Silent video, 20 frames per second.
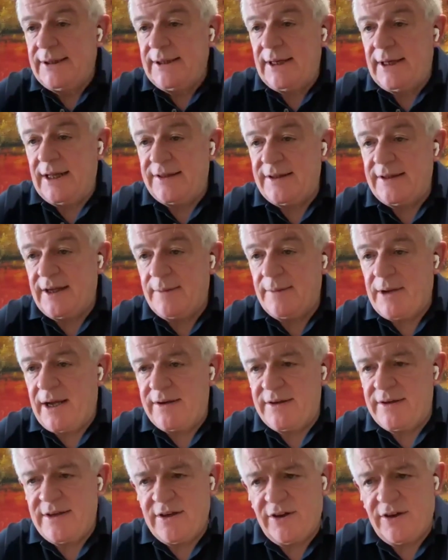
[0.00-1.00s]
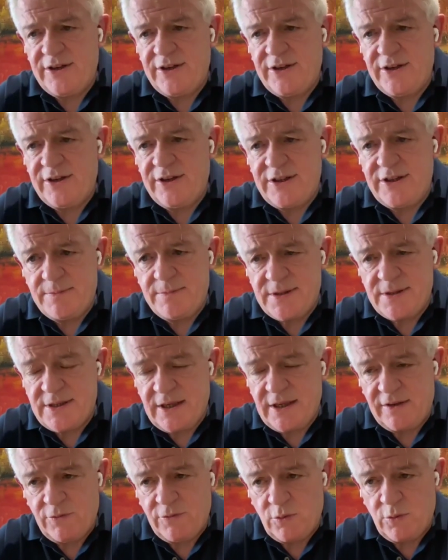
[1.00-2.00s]
I think about
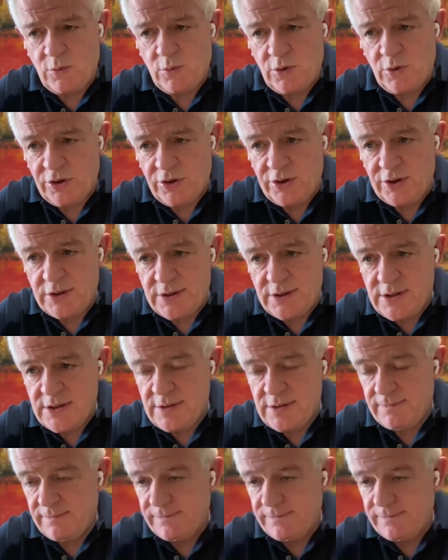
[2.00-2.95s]
90% of all goods